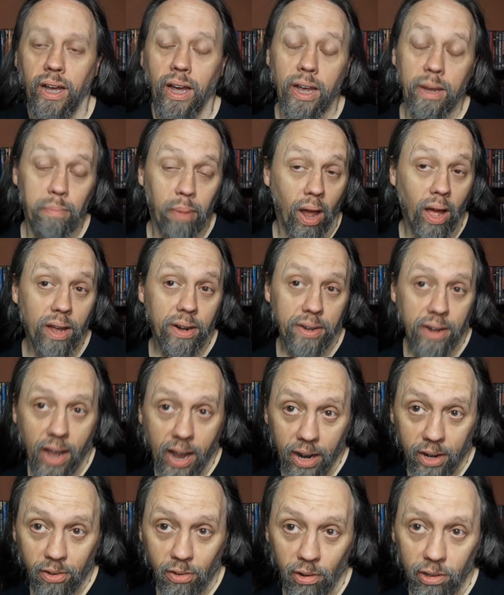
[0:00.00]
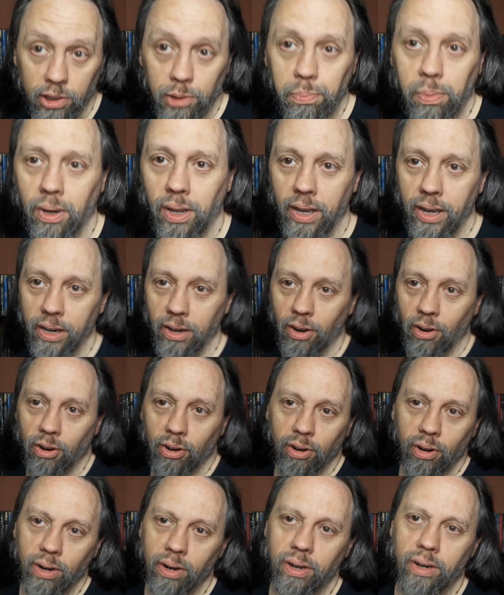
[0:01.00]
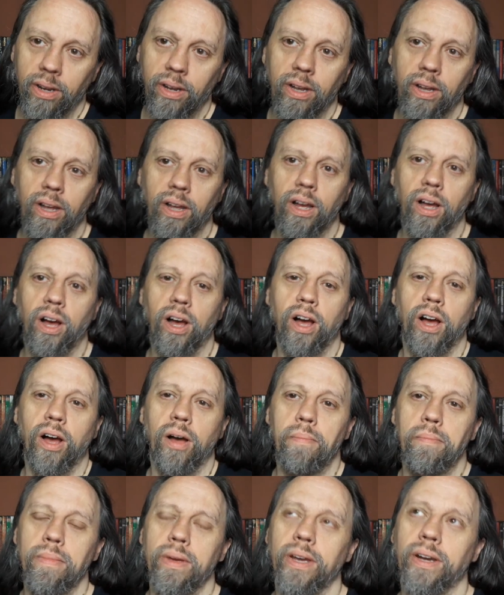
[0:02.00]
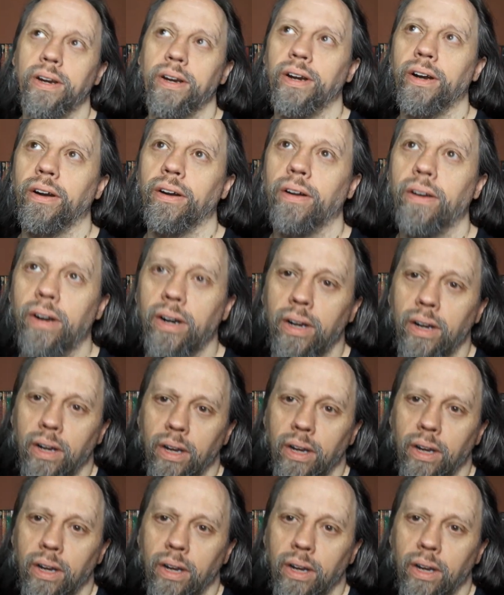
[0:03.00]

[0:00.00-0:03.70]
a blonde actress playing her um, in here.